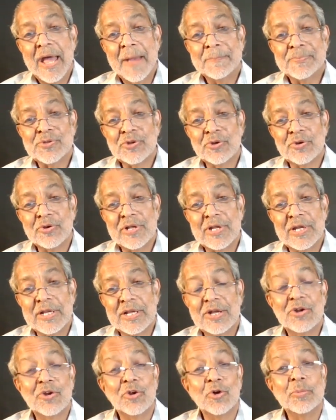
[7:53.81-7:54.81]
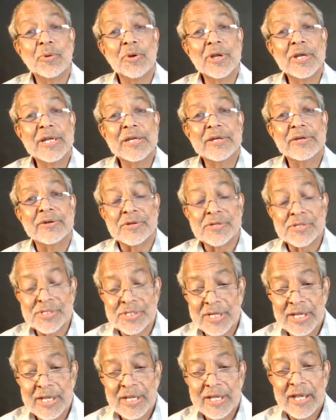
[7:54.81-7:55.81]
absolutely global
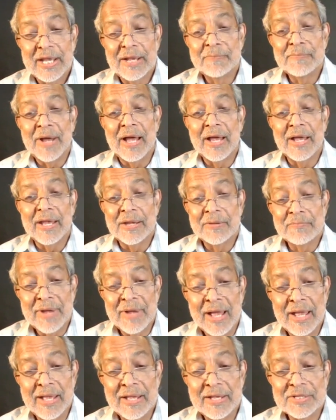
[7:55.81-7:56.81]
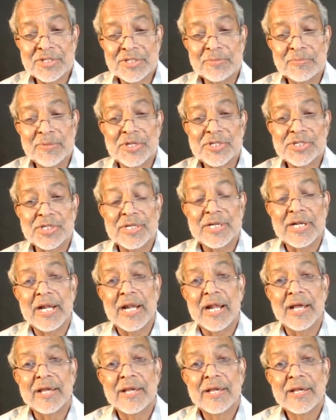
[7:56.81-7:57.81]
leaders in my in my estimation.
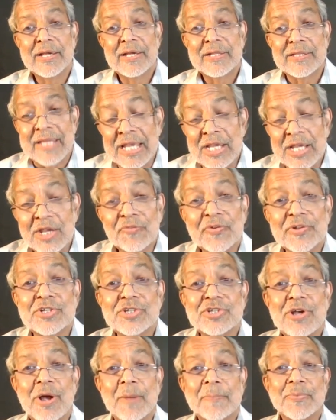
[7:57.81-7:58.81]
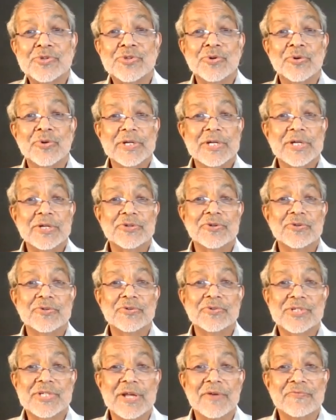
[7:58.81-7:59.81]
And I thank you for this opportunity
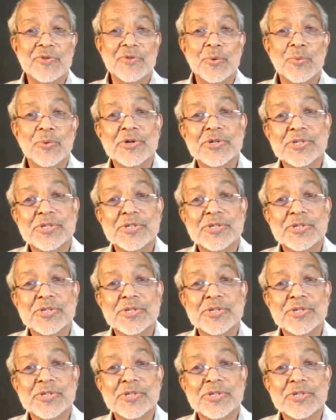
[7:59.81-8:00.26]
to say a few